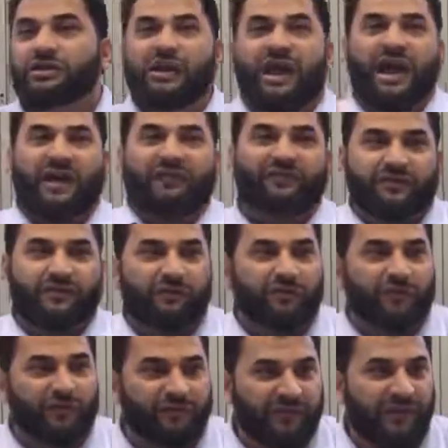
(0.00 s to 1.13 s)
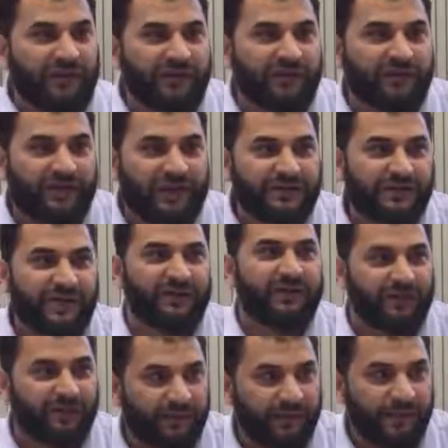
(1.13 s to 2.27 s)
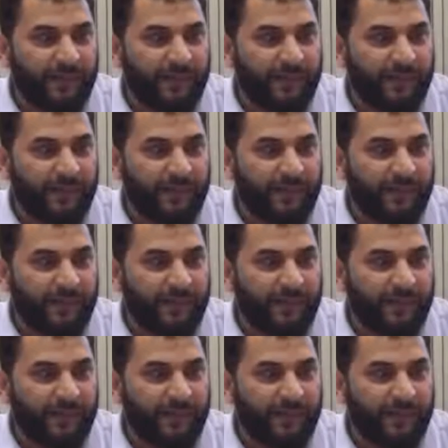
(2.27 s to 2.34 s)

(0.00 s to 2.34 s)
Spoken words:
You have to fulfill the criteria.